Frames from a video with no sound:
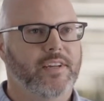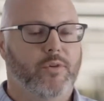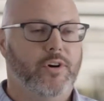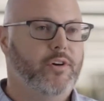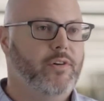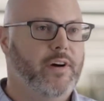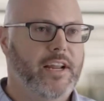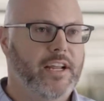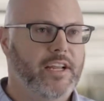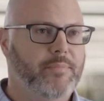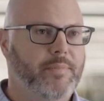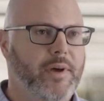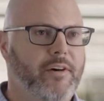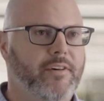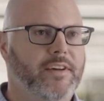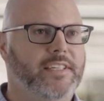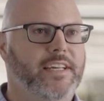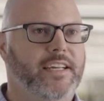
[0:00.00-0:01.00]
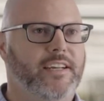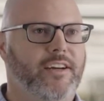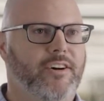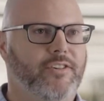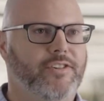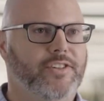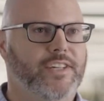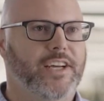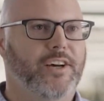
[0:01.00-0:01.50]
We're creating compelling
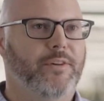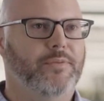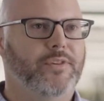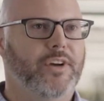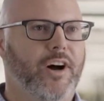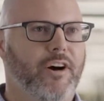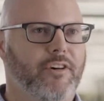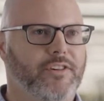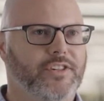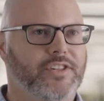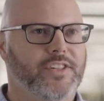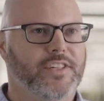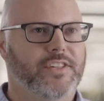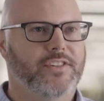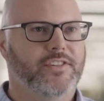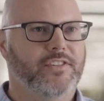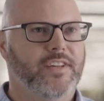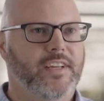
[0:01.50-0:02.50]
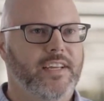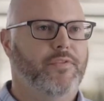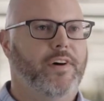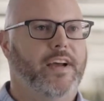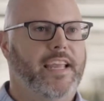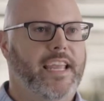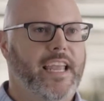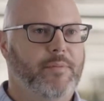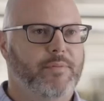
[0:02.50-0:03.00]
technology that helps colleges
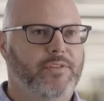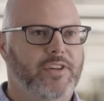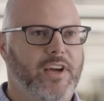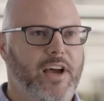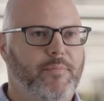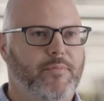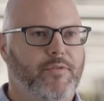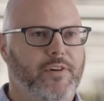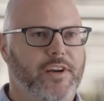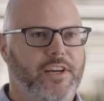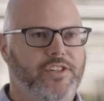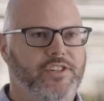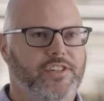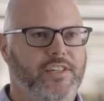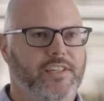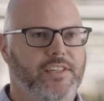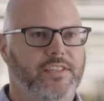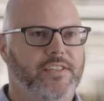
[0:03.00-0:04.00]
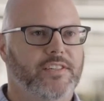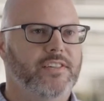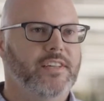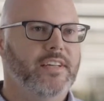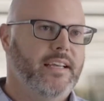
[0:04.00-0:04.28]
fight campus operations